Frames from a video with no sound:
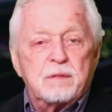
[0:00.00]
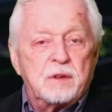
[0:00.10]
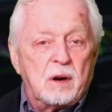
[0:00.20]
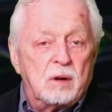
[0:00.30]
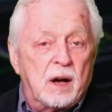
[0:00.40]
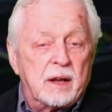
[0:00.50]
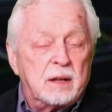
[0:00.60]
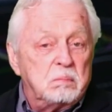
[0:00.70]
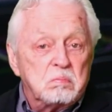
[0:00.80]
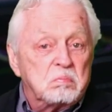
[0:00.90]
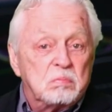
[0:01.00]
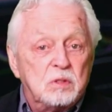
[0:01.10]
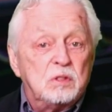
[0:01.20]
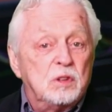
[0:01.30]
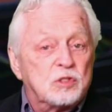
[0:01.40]
If you don't like it,
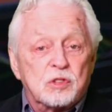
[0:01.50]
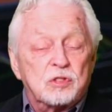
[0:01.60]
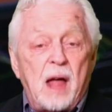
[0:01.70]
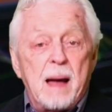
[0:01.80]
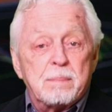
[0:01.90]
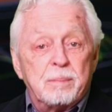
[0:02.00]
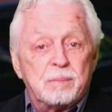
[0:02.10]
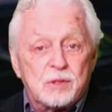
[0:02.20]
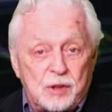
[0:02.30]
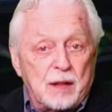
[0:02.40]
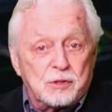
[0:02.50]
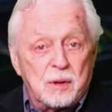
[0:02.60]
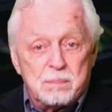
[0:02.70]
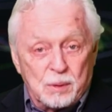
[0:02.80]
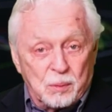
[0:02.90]
you just stop. It's that
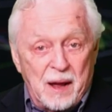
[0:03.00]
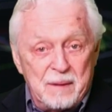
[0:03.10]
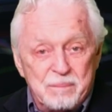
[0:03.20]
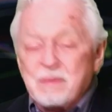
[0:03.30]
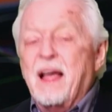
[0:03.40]
simple, right?